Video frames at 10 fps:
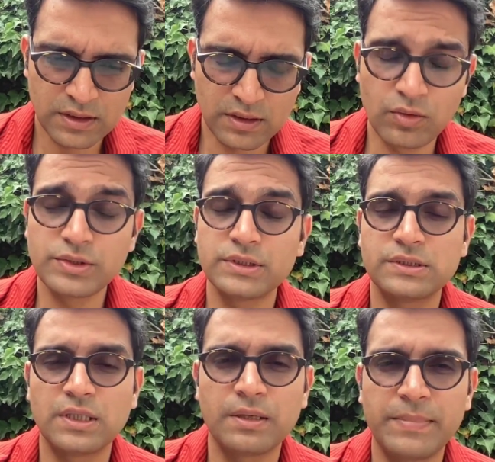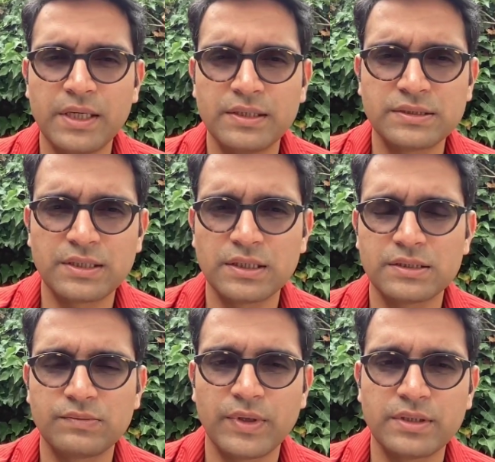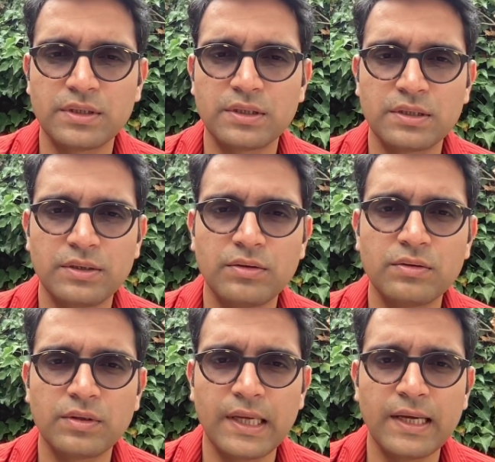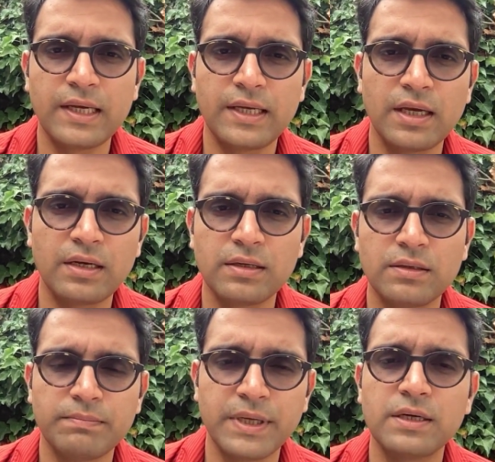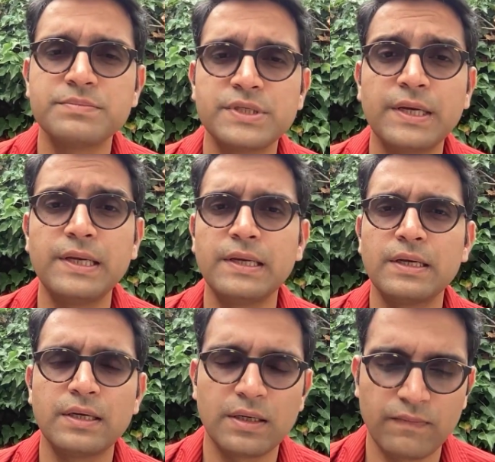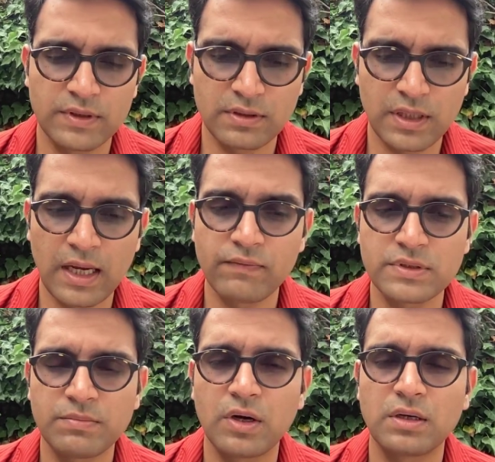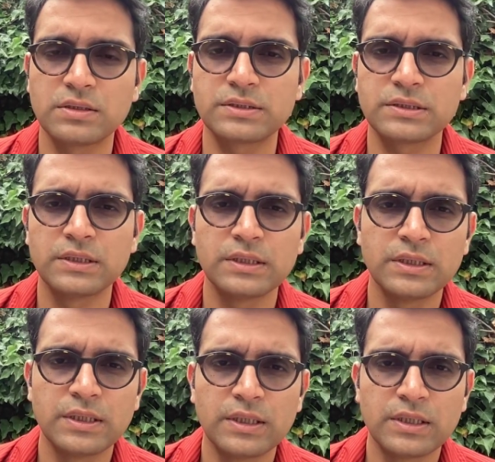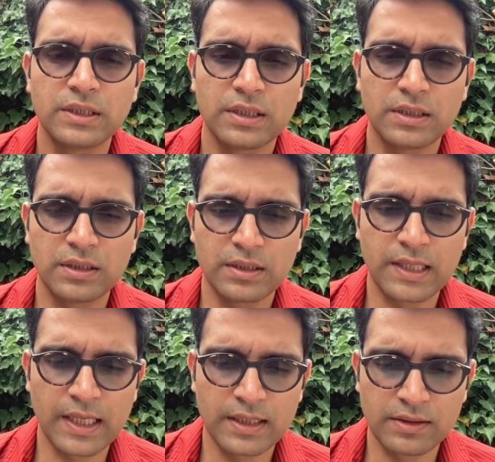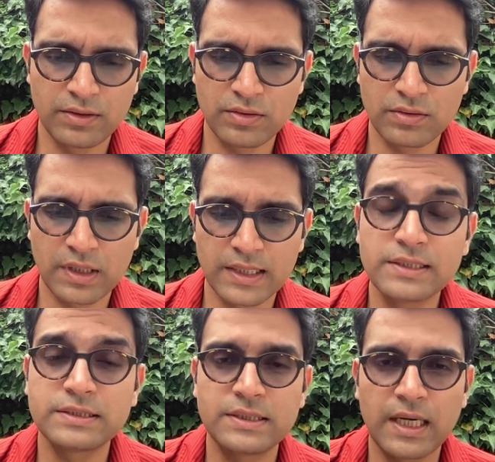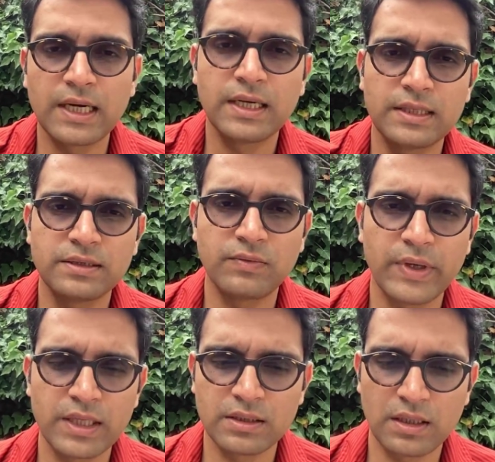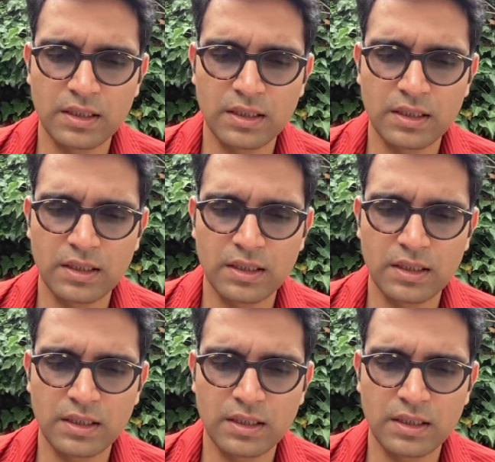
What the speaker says: notions that are being discussed, whether AI can become sentient, and whether language models can understand in the way